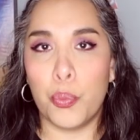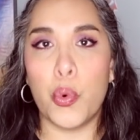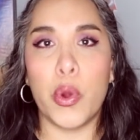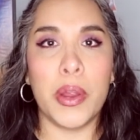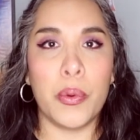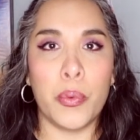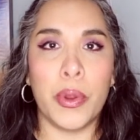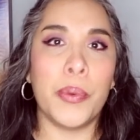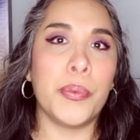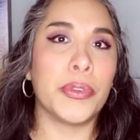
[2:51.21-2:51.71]

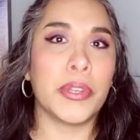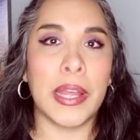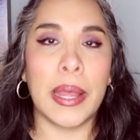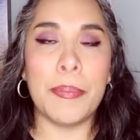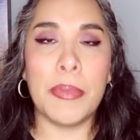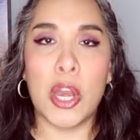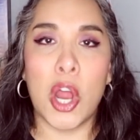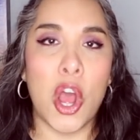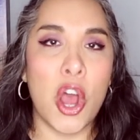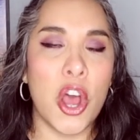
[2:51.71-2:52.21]
when it was
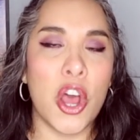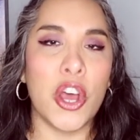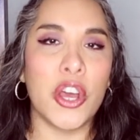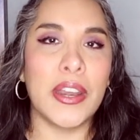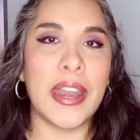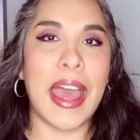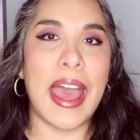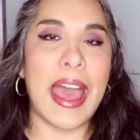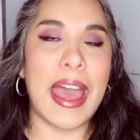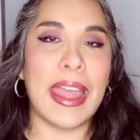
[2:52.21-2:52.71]
coming
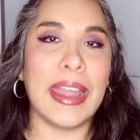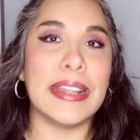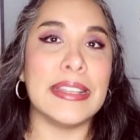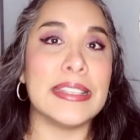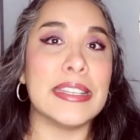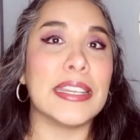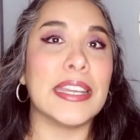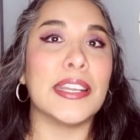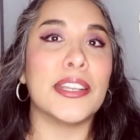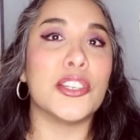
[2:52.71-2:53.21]
on, I
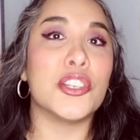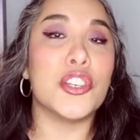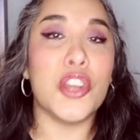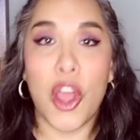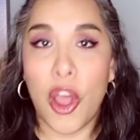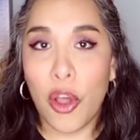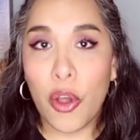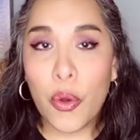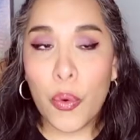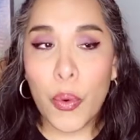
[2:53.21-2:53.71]
didn't
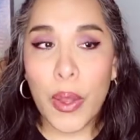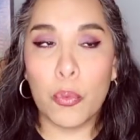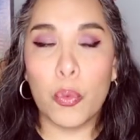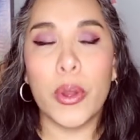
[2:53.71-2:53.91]
know.